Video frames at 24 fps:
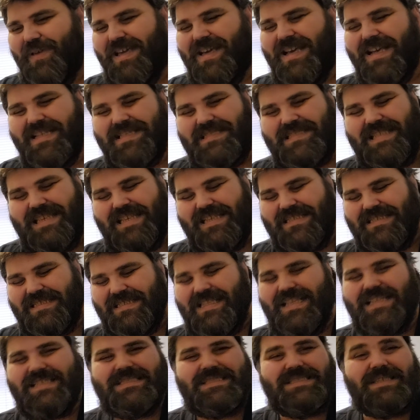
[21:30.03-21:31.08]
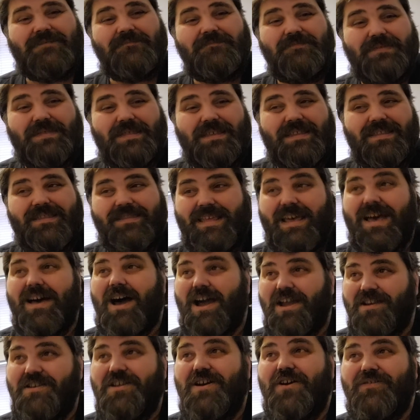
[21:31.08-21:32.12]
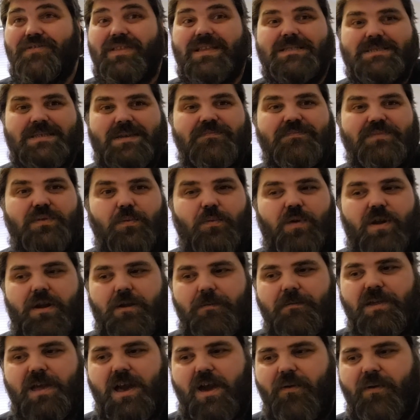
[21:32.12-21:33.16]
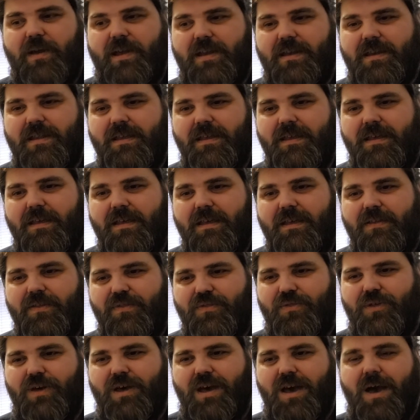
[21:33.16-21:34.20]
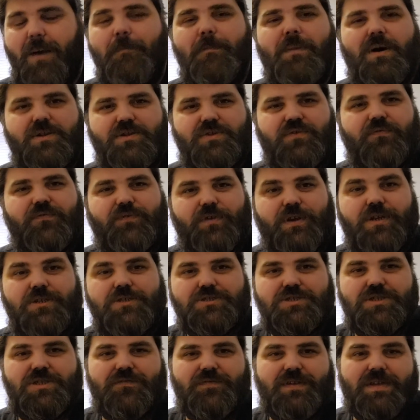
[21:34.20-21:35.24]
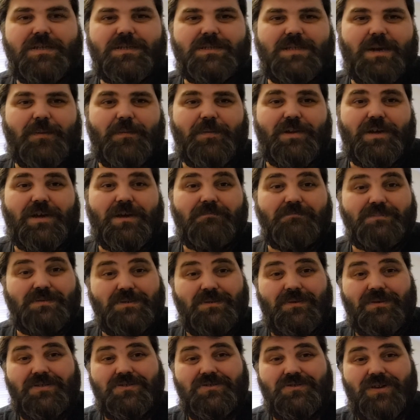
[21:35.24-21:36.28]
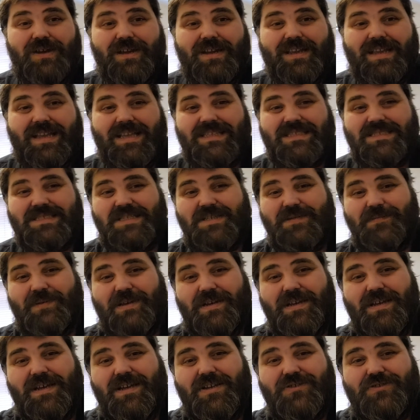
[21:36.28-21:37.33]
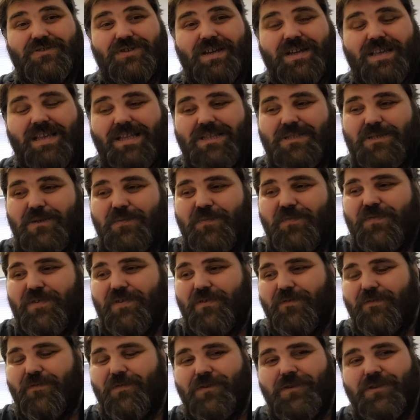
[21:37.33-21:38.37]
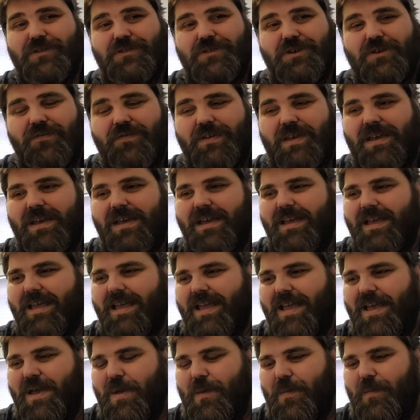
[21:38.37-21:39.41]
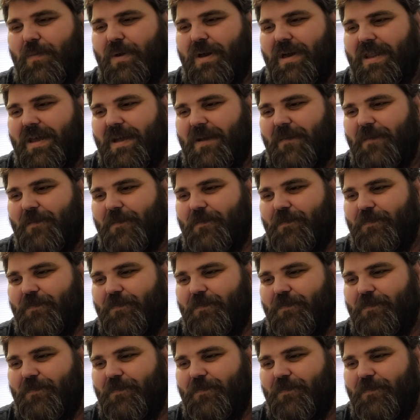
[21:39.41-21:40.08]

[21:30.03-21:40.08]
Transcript: Because there's something that I know, there's something where I'm going that a model version of it is coming up. So I'll try and get some film footage of it. But